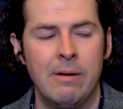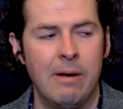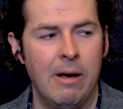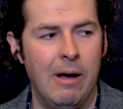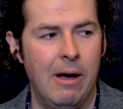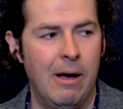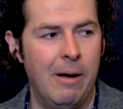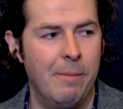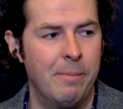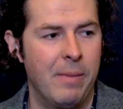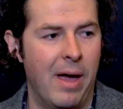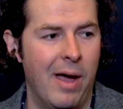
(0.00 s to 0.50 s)

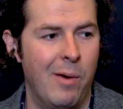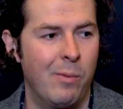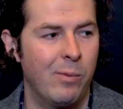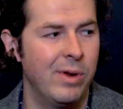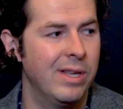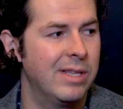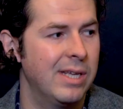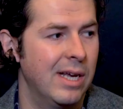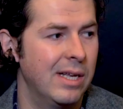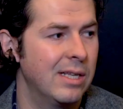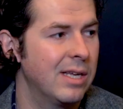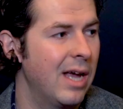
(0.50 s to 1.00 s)
And we
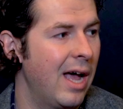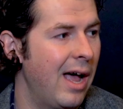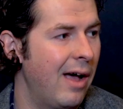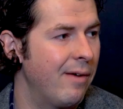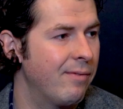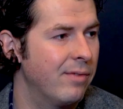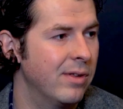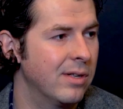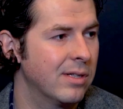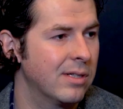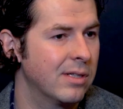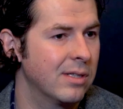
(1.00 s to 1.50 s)
tend to
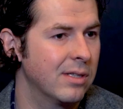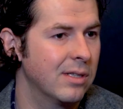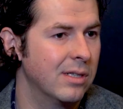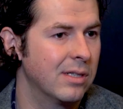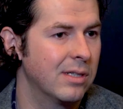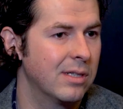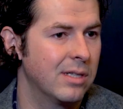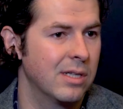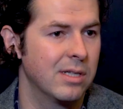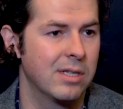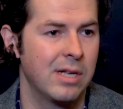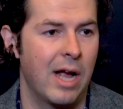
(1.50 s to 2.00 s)
have this
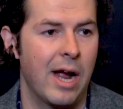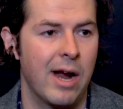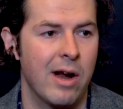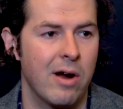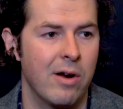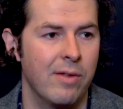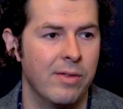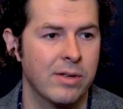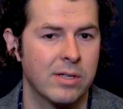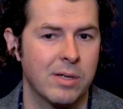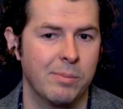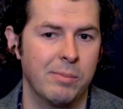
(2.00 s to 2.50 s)
desire
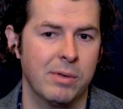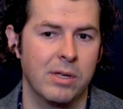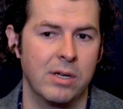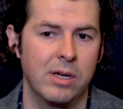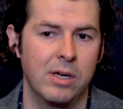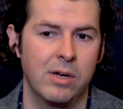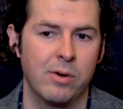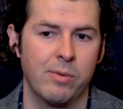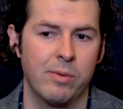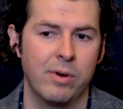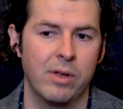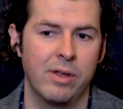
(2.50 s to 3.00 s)
and this
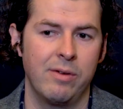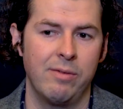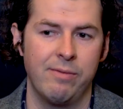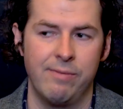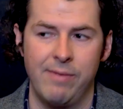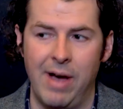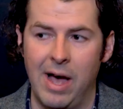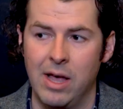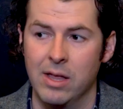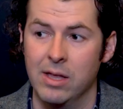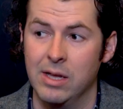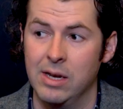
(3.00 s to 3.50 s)
ability to really
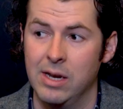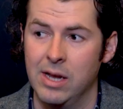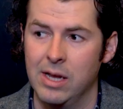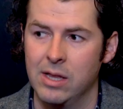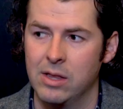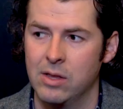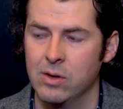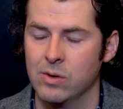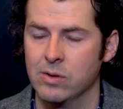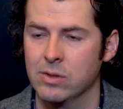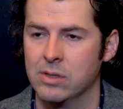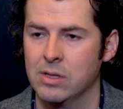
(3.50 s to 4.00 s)

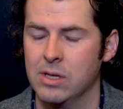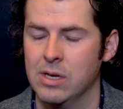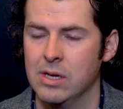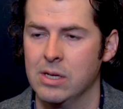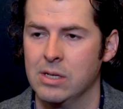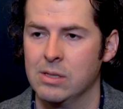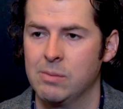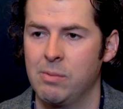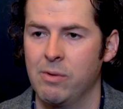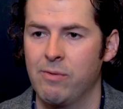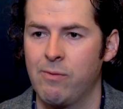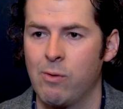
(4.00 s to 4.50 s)
validate those
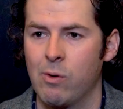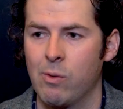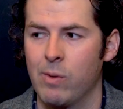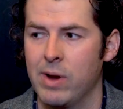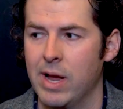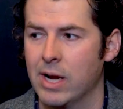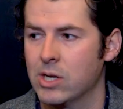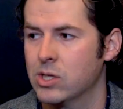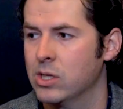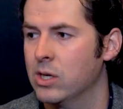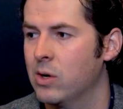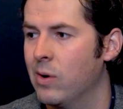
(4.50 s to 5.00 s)
things before we
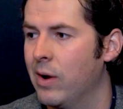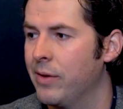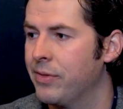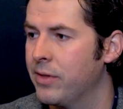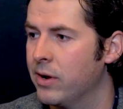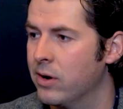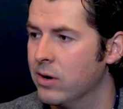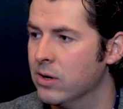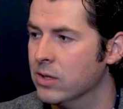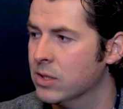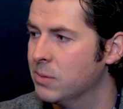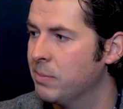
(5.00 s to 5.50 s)
actually go out
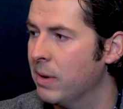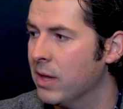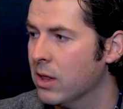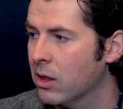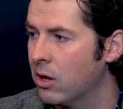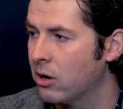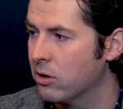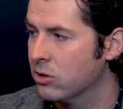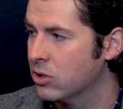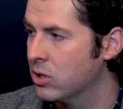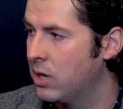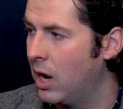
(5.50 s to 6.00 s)
there and spend
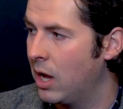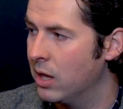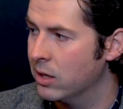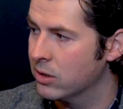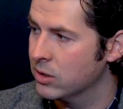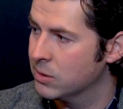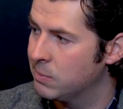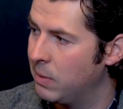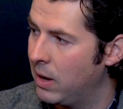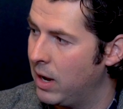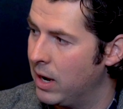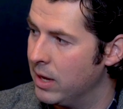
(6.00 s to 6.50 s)
large
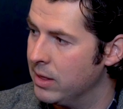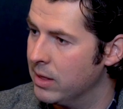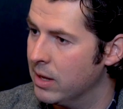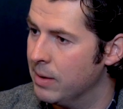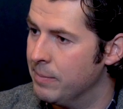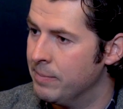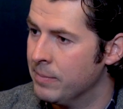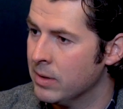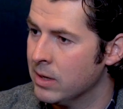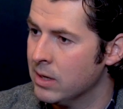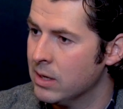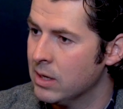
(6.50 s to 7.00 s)
dollars behind
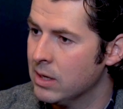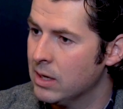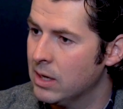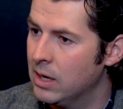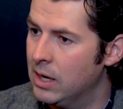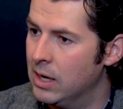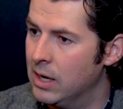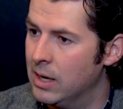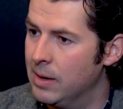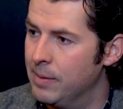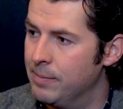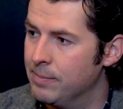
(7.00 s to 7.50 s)
them.
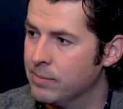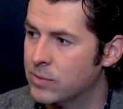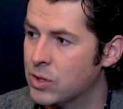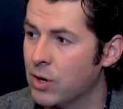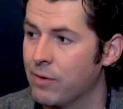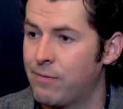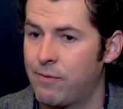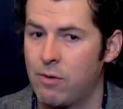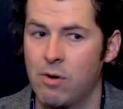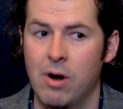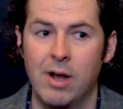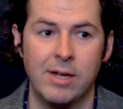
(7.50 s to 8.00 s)

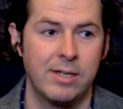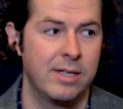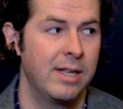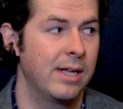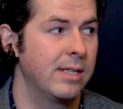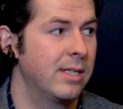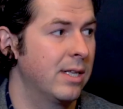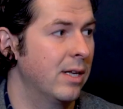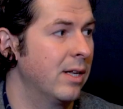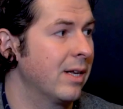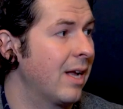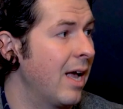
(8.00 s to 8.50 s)
So for us,
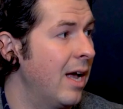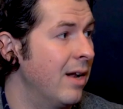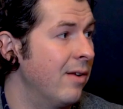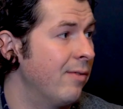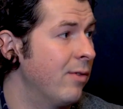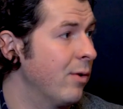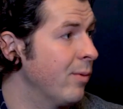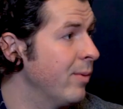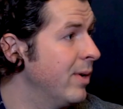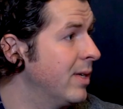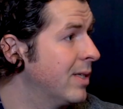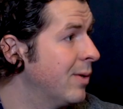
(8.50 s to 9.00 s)
that's kind of
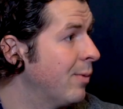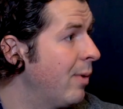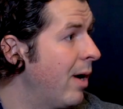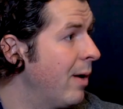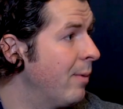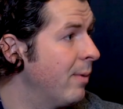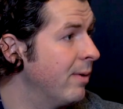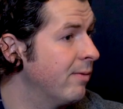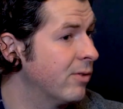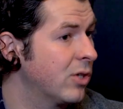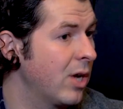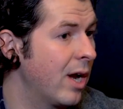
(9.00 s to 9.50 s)
the reason why
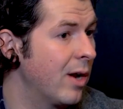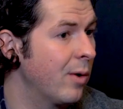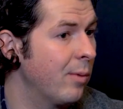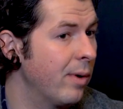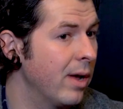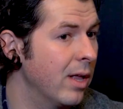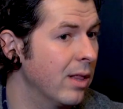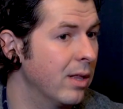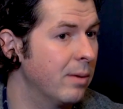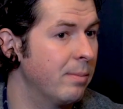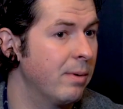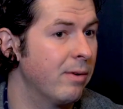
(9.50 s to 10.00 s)
we've shied
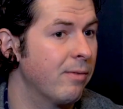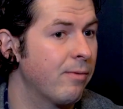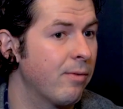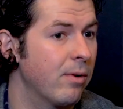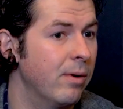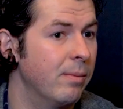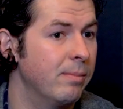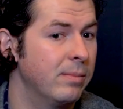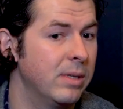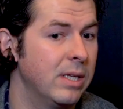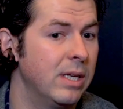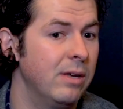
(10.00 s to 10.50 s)
away a little bit
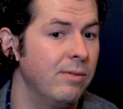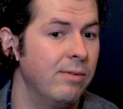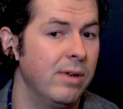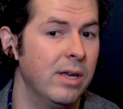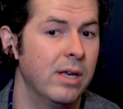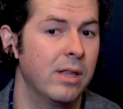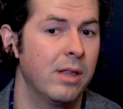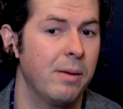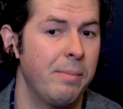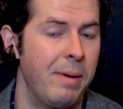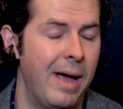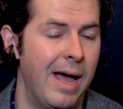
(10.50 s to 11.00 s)
from TV
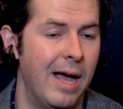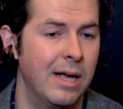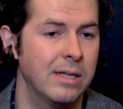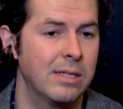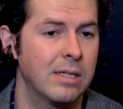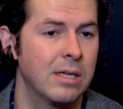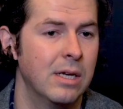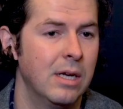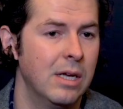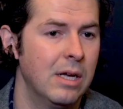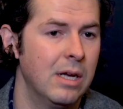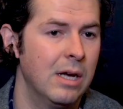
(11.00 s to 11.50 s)
in the
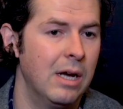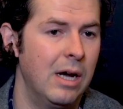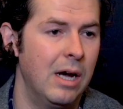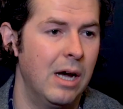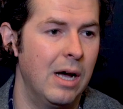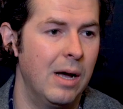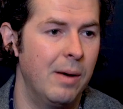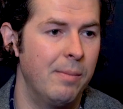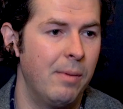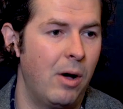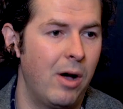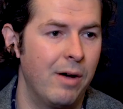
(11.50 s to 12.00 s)
past.
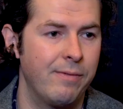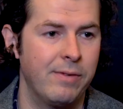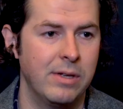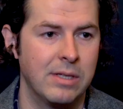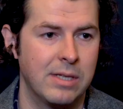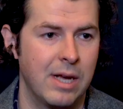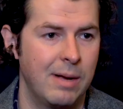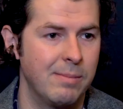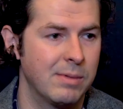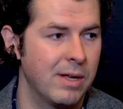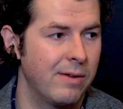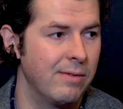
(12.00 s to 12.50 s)

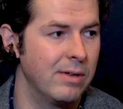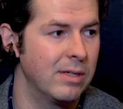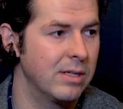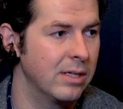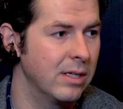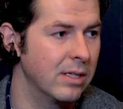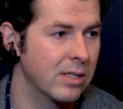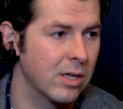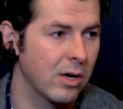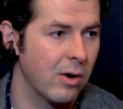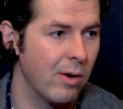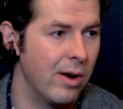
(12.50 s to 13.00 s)
Oftentimes,
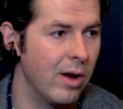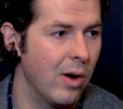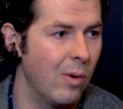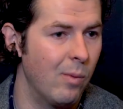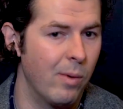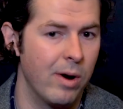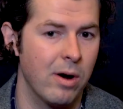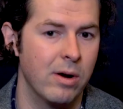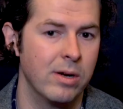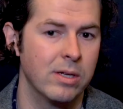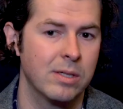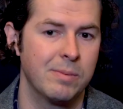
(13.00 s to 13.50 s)
obviously, it's a great
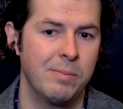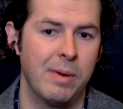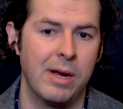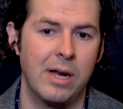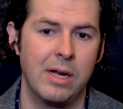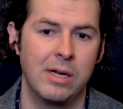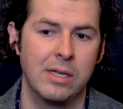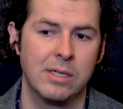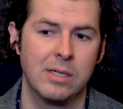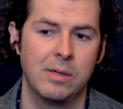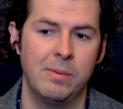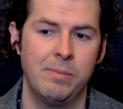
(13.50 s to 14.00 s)
awareness
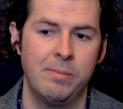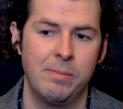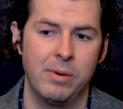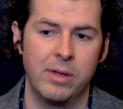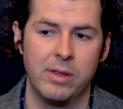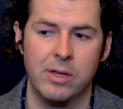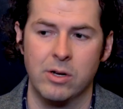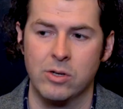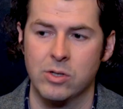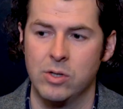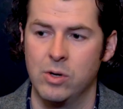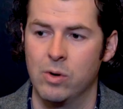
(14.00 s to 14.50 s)
mechanism,
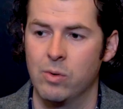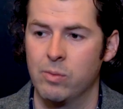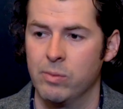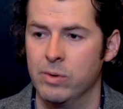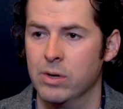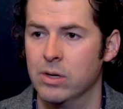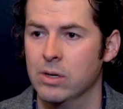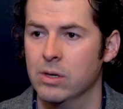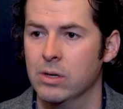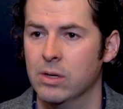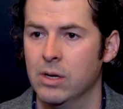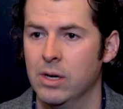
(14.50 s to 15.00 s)
but there's no
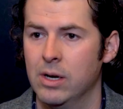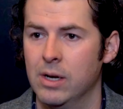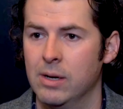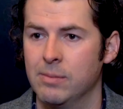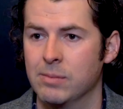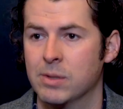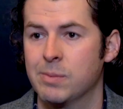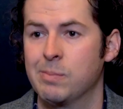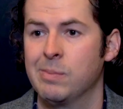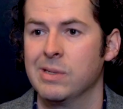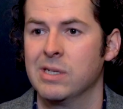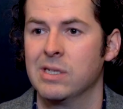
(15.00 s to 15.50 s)
real
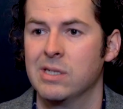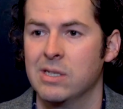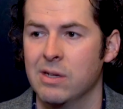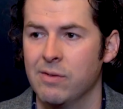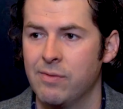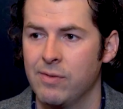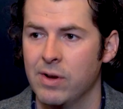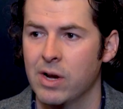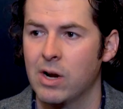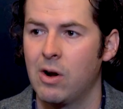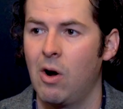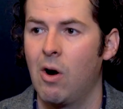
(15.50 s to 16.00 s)

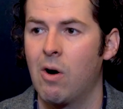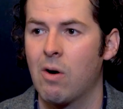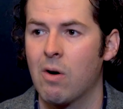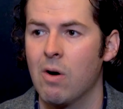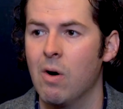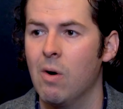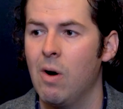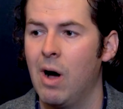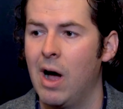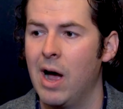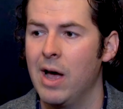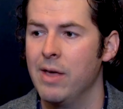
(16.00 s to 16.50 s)
specific
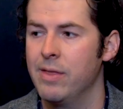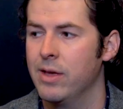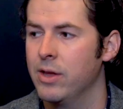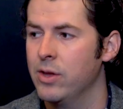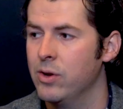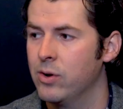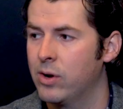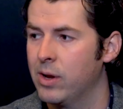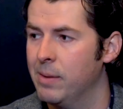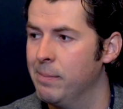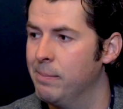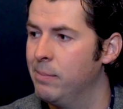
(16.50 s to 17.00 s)
ROI that
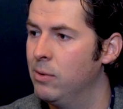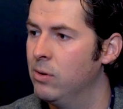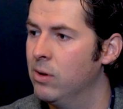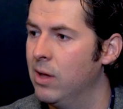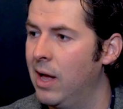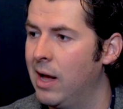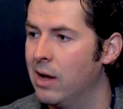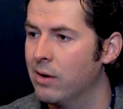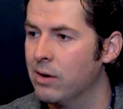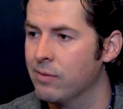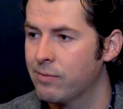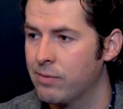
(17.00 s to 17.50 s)
you can pull
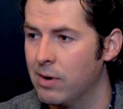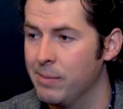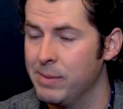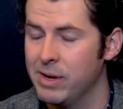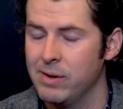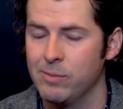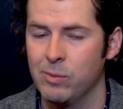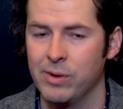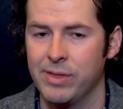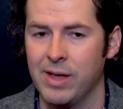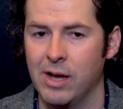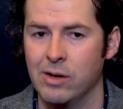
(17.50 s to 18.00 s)
out from
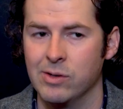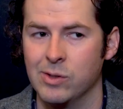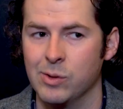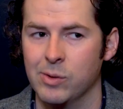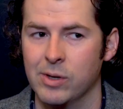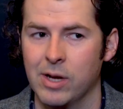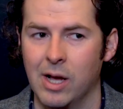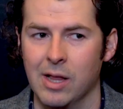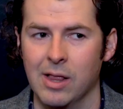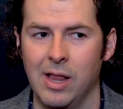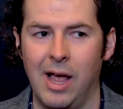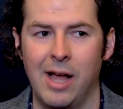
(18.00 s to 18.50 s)
it without
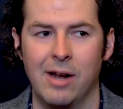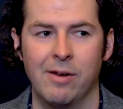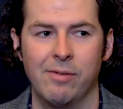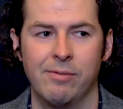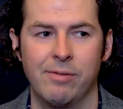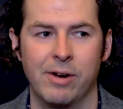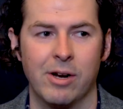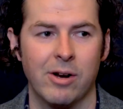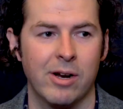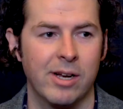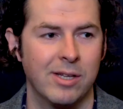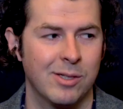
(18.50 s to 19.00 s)
doing a lot of
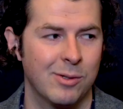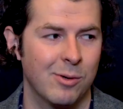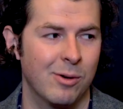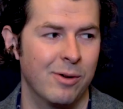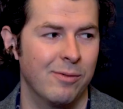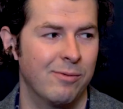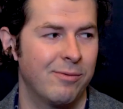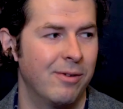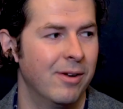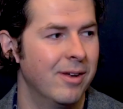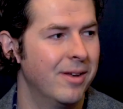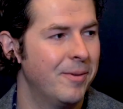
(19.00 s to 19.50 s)
very sort
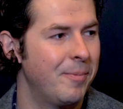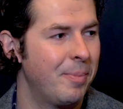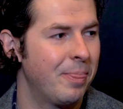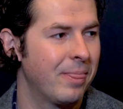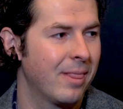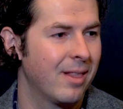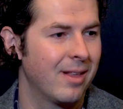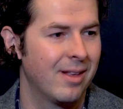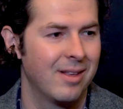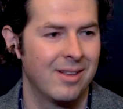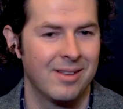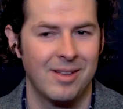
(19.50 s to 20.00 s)
of,
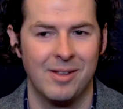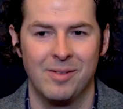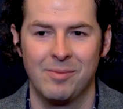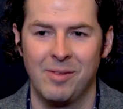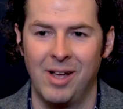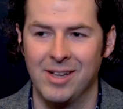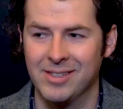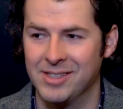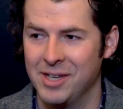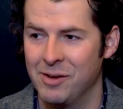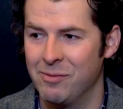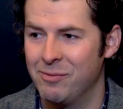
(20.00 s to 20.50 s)

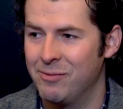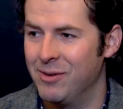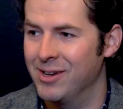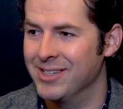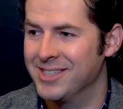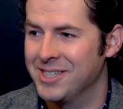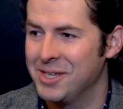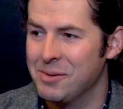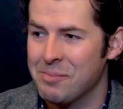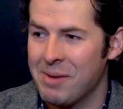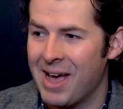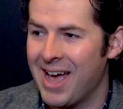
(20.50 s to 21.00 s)
I'll say,
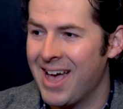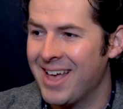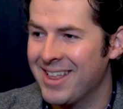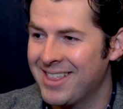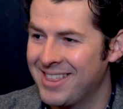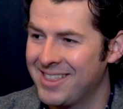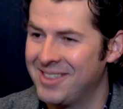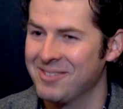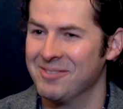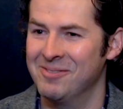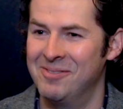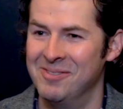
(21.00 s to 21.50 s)
fuzzy
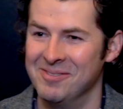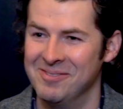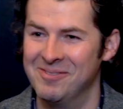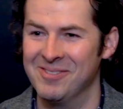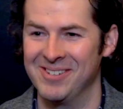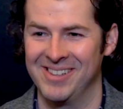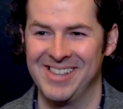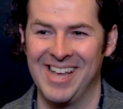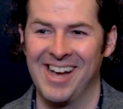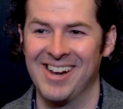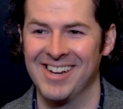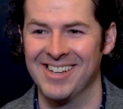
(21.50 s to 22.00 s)
math
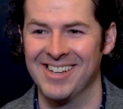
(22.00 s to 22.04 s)
without